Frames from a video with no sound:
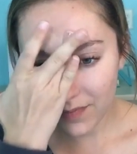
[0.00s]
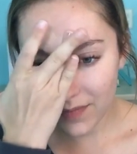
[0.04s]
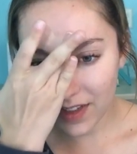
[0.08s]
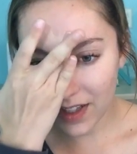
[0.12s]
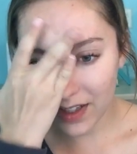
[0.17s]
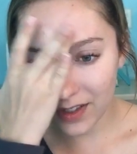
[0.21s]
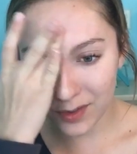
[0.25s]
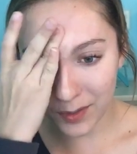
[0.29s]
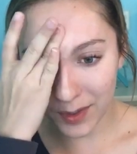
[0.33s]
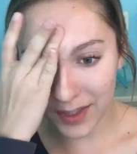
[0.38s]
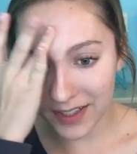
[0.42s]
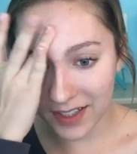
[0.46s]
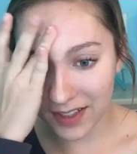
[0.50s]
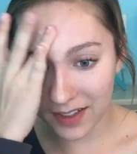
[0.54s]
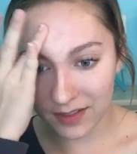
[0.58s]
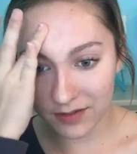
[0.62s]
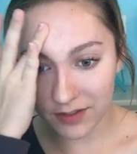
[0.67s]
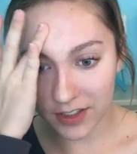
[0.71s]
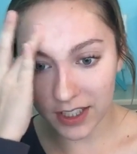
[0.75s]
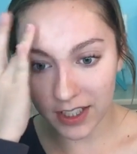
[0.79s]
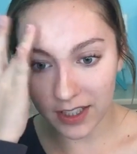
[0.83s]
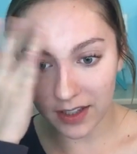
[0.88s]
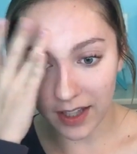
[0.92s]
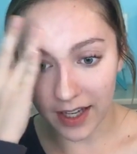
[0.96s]
So I didn't
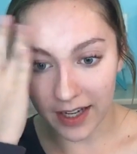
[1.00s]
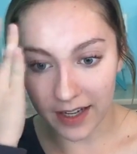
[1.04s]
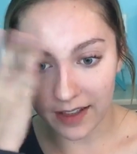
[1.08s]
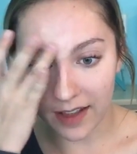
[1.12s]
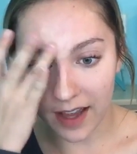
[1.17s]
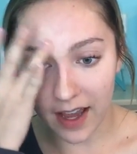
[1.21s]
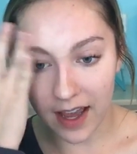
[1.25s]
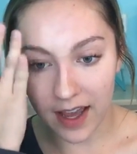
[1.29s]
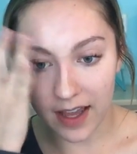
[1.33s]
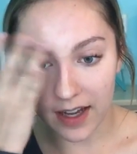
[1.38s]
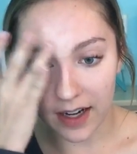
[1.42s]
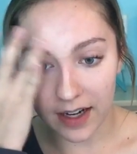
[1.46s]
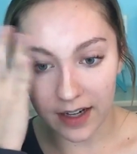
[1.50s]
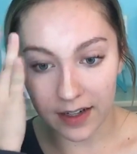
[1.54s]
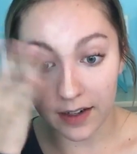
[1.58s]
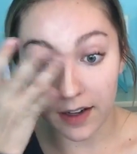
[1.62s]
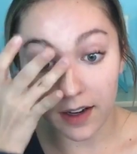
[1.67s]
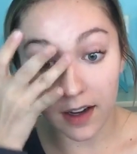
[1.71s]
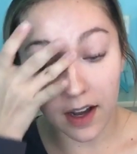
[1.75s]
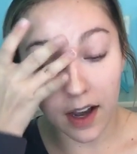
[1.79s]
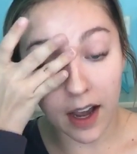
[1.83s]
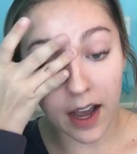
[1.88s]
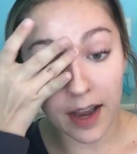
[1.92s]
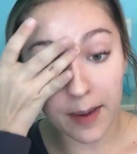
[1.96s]
really like that, and
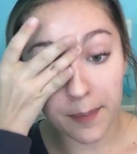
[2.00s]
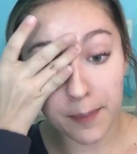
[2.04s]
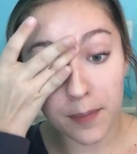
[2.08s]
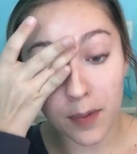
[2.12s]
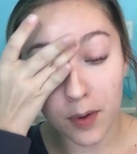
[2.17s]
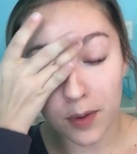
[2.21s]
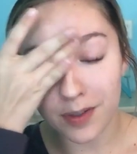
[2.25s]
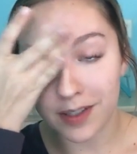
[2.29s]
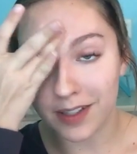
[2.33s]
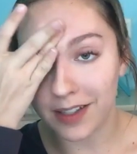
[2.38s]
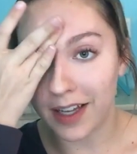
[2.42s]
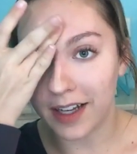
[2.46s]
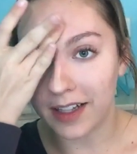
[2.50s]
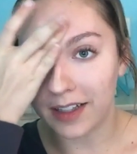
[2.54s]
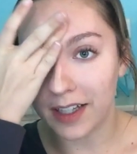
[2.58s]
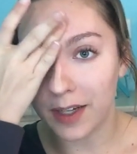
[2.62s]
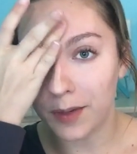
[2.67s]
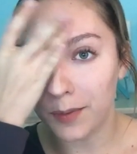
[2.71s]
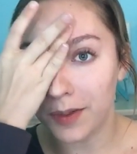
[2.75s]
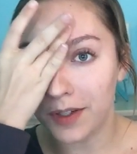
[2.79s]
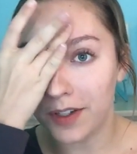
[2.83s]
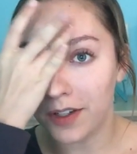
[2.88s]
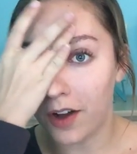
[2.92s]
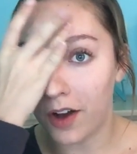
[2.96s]
I most likely
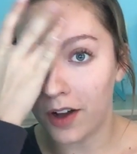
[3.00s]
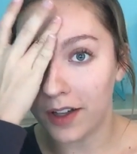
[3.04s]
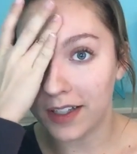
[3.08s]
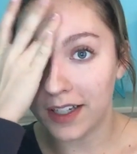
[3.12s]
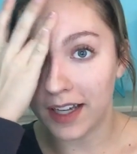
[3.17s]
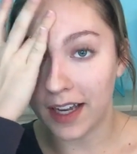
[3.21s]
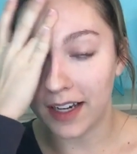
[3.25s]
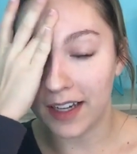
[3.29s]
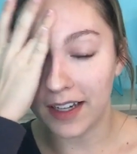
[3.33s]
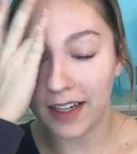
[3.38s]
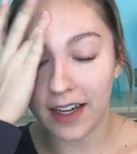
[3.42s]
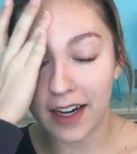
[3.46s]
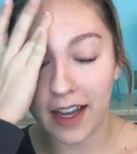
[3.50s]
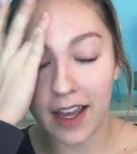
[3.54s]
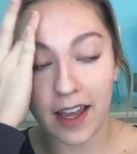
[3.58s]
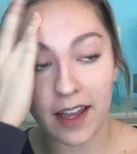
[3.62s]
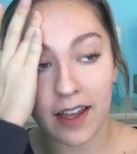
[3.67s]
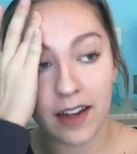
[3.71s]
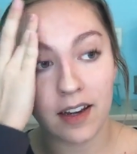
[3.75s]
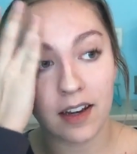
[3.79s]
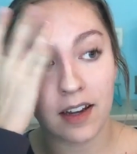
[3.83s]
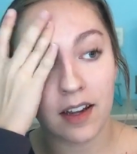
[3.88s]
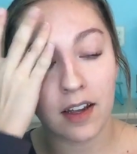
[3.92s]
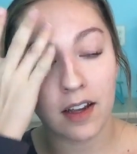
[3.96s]
would not get it
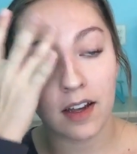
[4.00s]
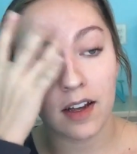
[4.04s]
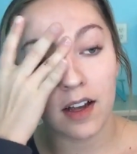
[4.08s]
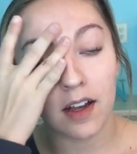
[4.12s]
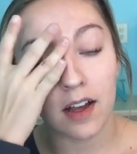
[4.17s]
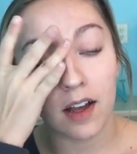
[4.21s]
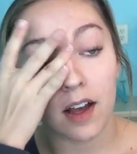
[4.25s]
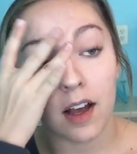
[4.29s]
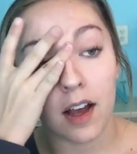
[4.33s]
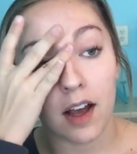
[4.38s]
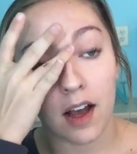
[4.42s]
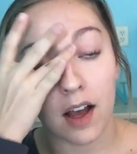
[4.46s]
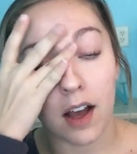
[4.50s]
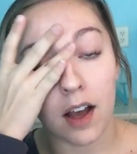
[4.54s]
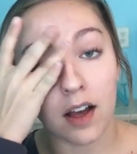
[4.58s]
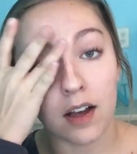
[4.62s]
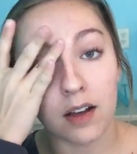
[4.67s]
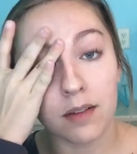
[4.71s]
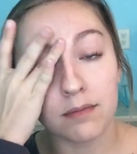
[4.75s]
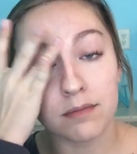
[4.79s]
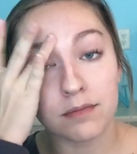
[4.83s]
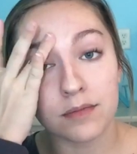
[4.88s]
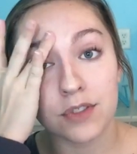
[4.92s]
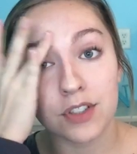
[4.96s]
again,
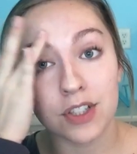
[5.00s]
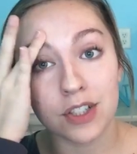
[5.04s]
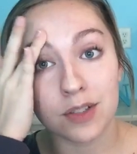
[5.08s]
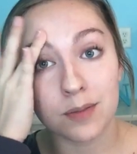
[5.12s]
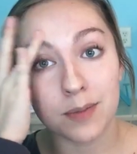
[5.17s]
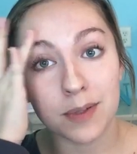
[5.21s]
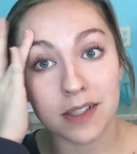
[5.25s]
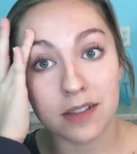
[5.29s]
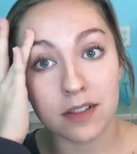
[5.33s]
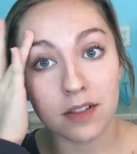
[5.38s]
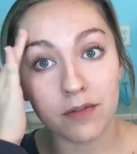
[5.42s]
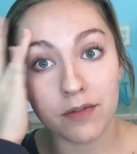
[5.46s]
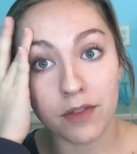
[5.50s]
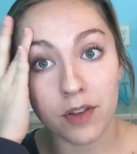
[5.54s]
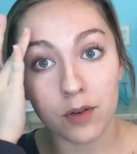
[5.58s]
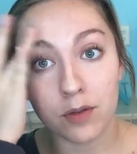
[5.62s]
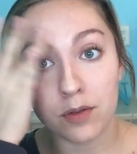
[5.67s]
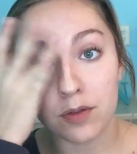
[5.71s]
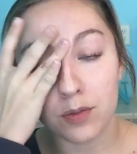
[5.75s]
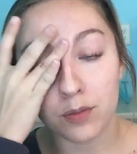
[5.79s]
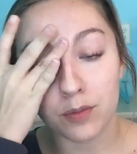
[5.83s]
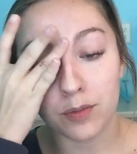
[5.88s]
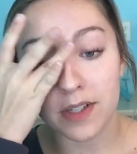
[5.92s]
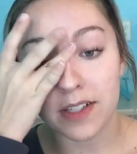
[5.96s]
just because of
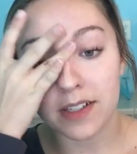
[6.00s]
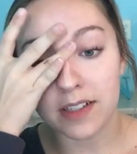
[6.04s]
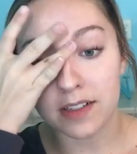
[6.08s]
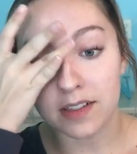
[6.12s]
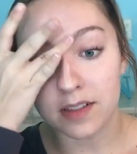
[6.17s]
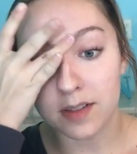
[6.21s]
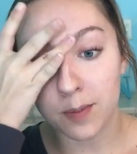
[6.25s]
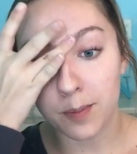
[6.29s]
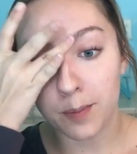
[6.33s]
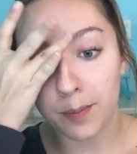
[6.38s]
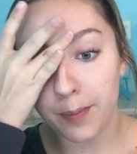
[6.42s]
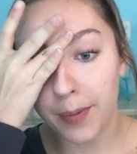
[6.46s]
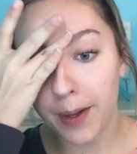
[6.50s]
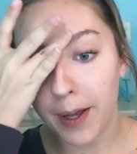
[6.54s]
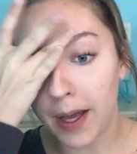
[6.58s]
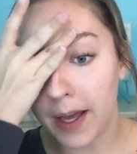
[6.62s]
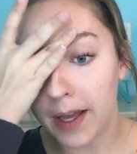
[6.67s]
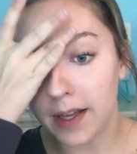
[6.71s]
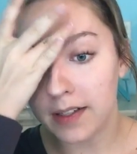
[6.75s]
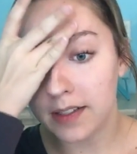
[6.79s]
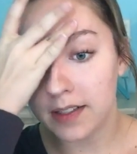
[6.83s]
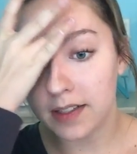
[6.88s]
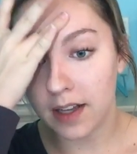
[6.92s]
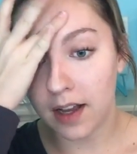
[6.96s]
those reasons.
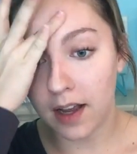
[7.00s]
But